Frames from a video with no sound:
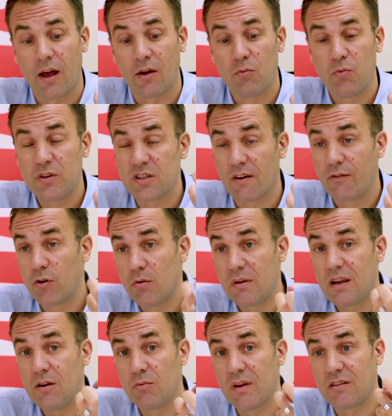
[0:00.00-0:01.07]
which I've
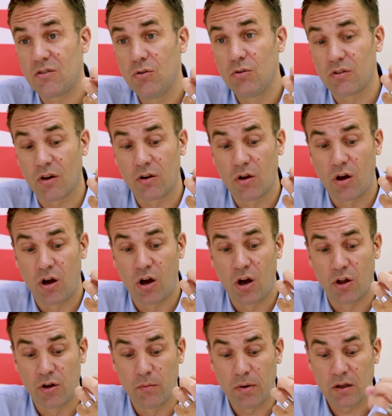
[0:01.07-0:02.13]
already reduced on
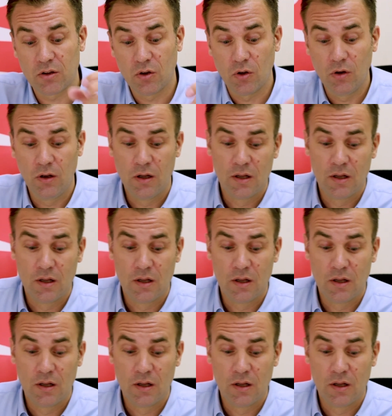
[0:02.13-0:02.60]
the bottle.